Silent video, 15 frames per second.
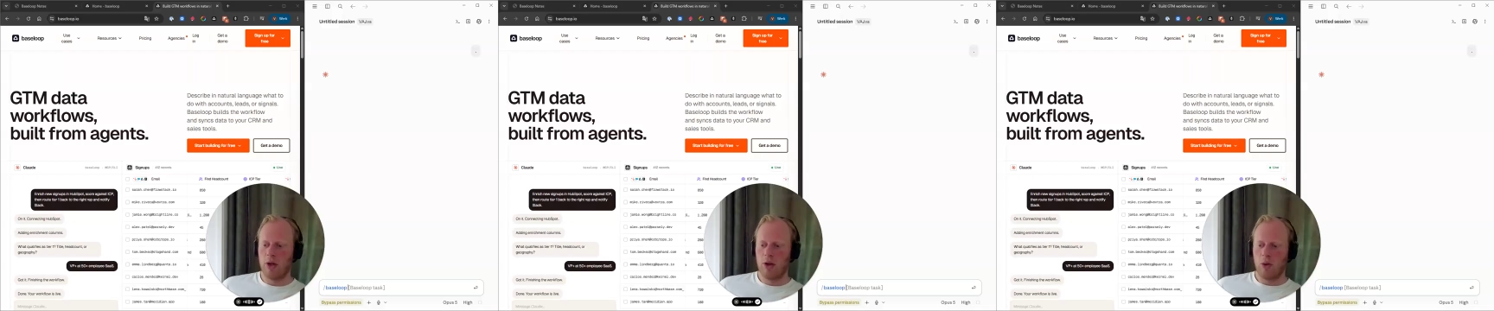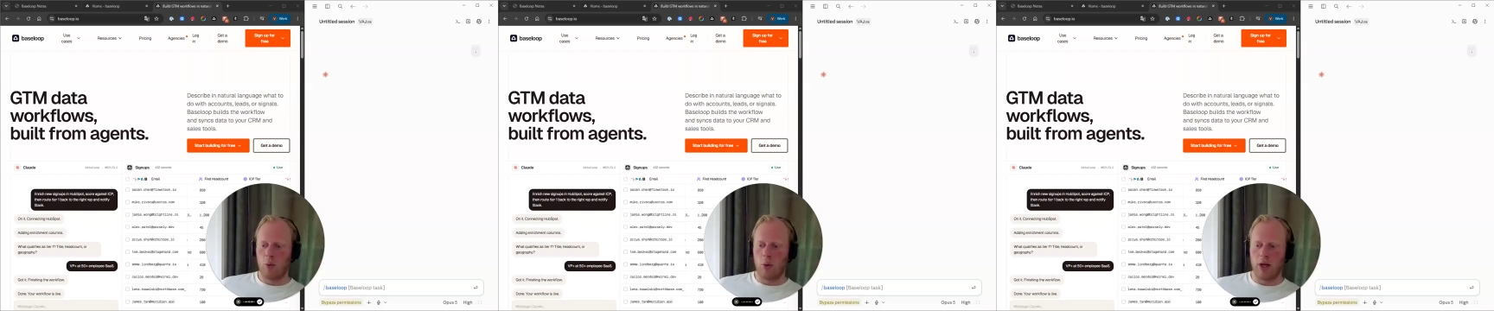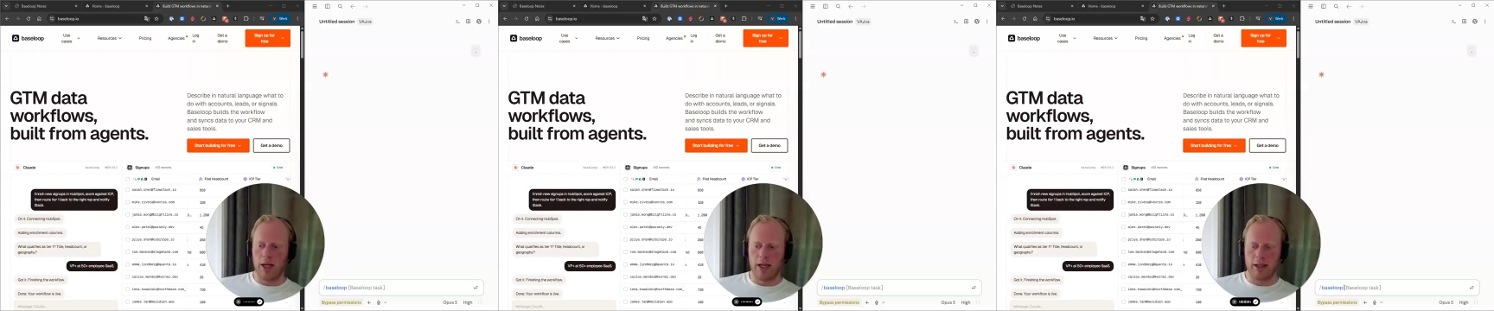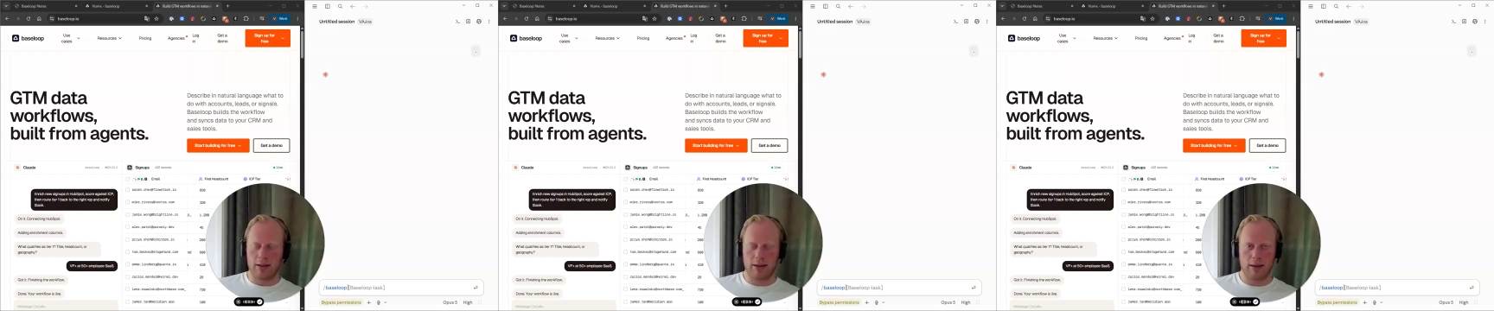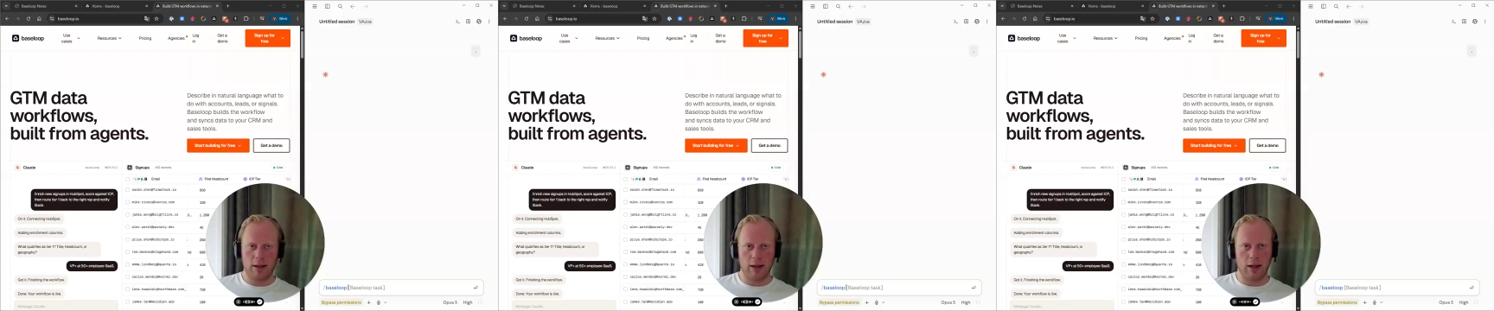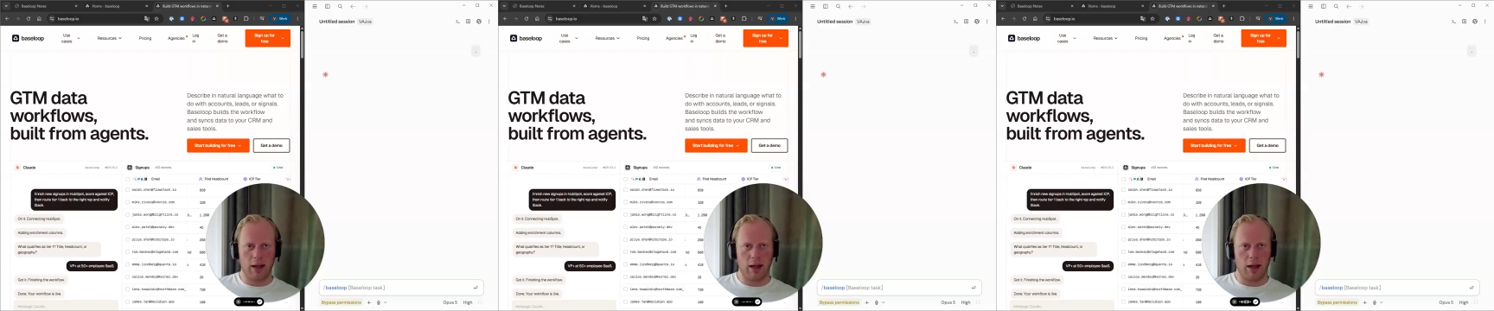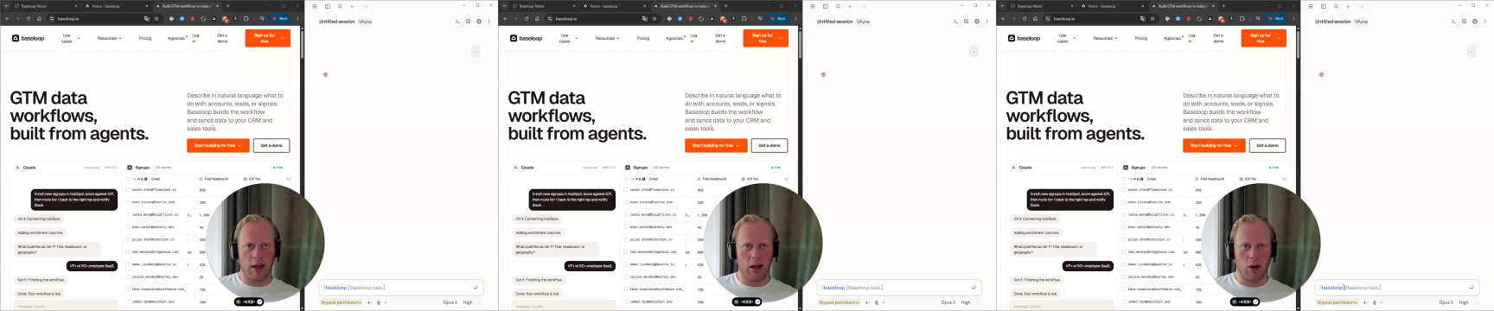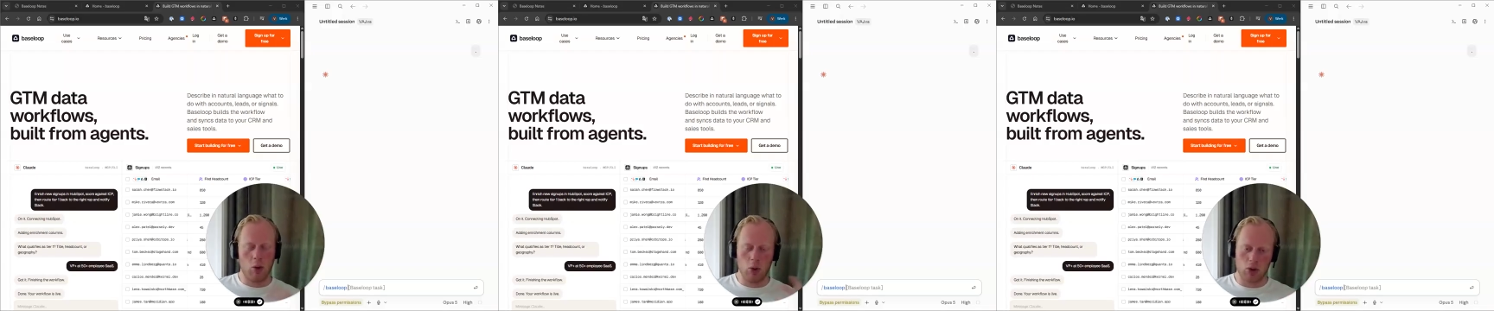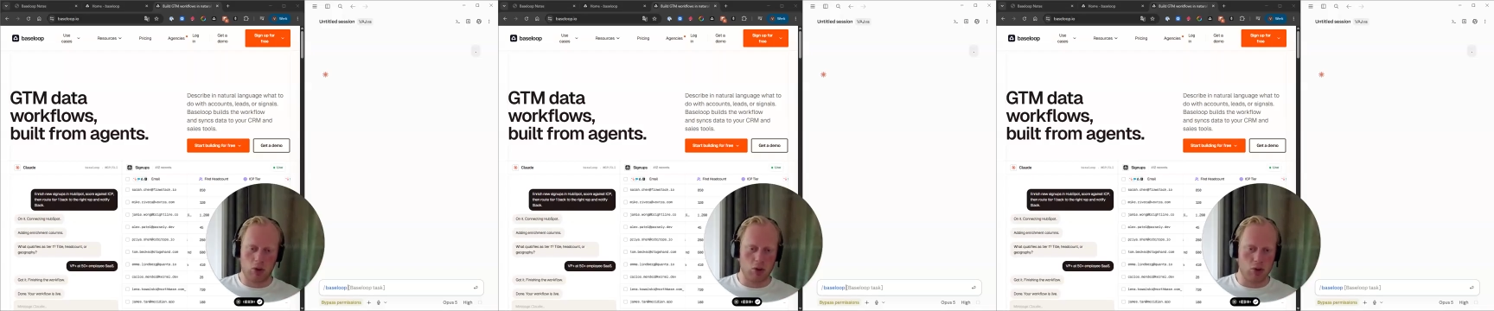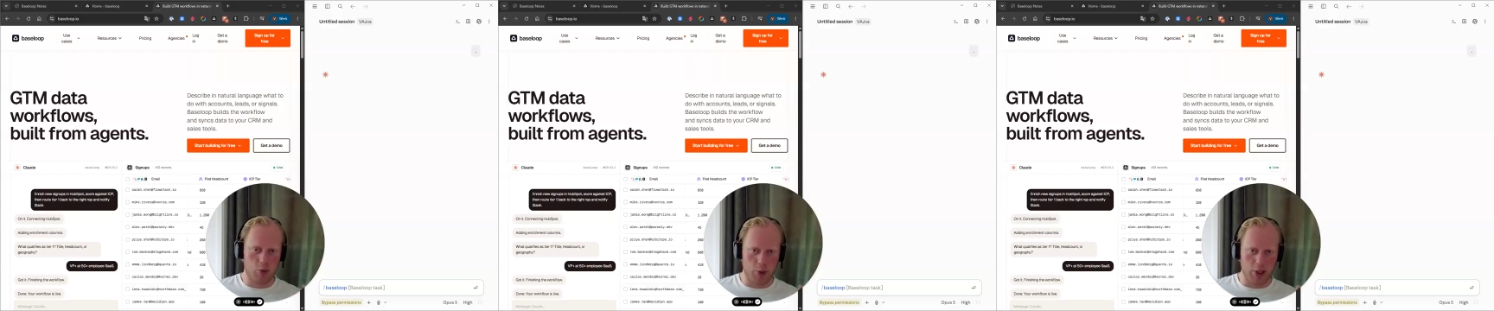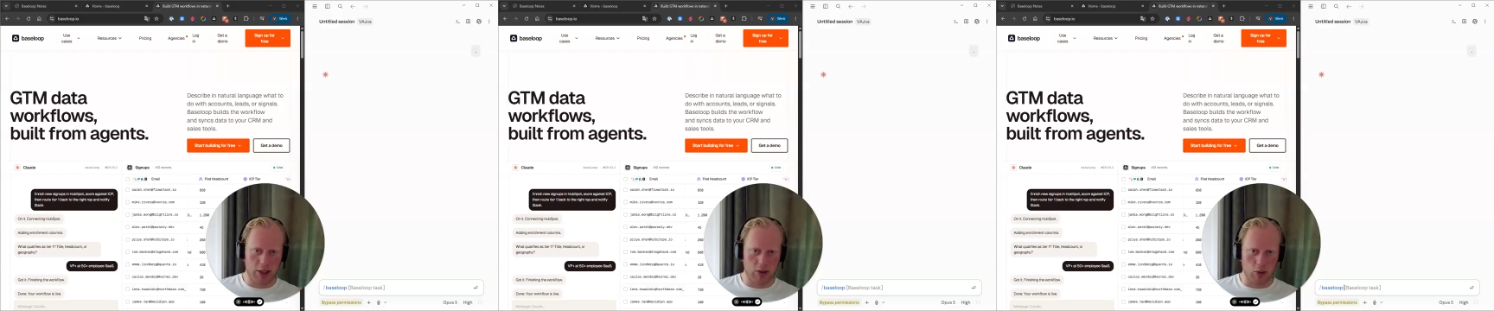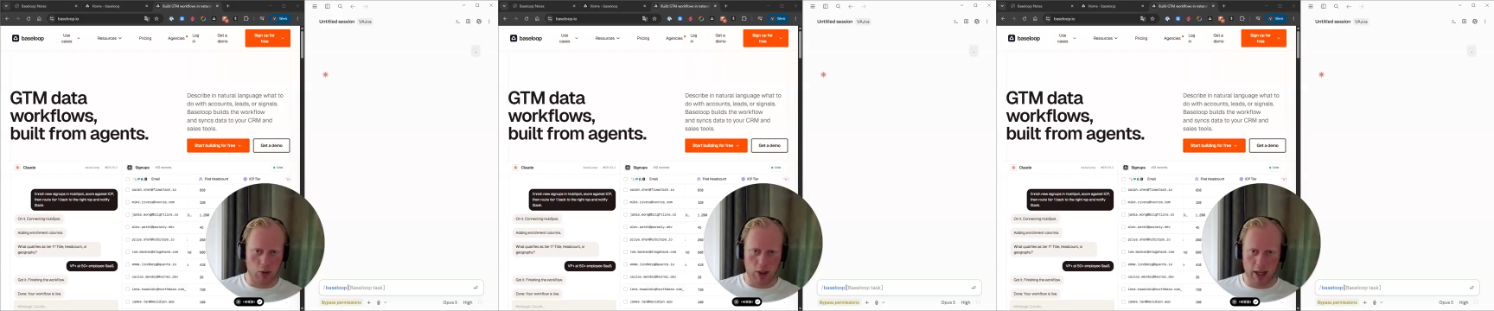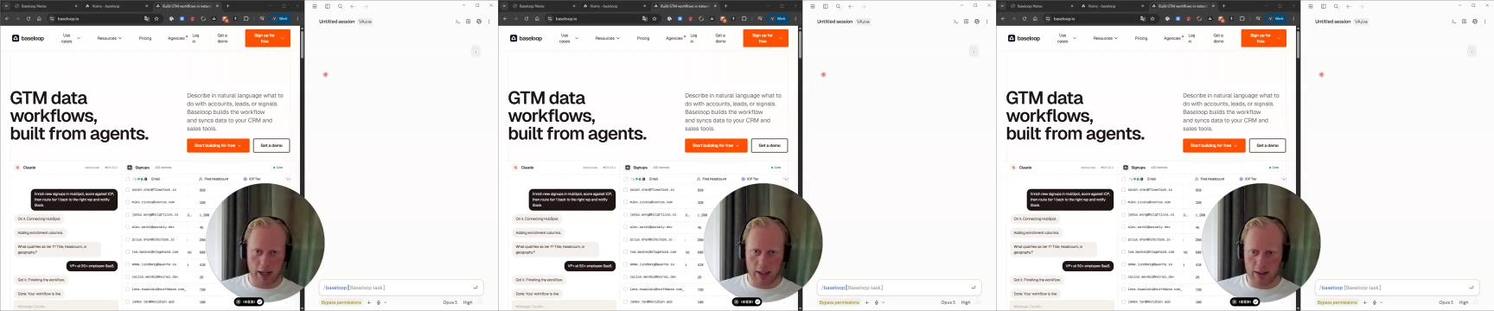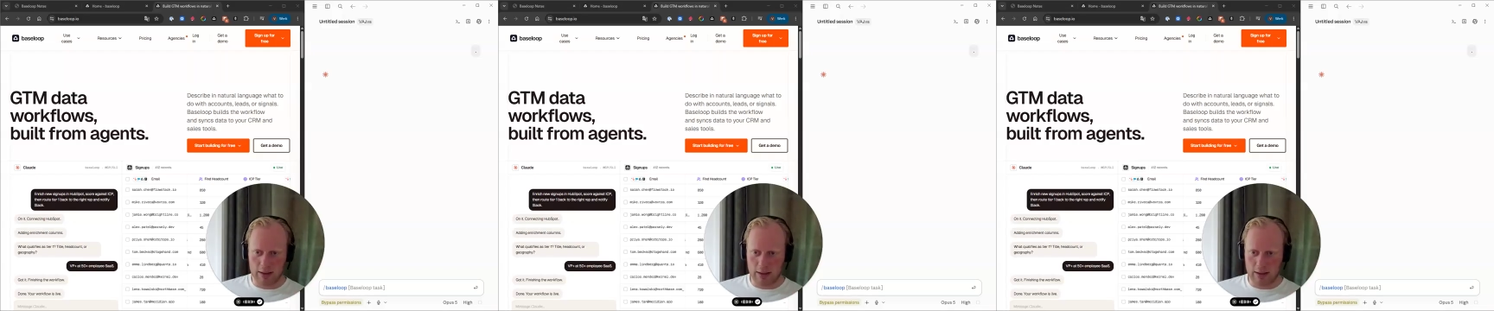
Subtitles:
with who to speak to and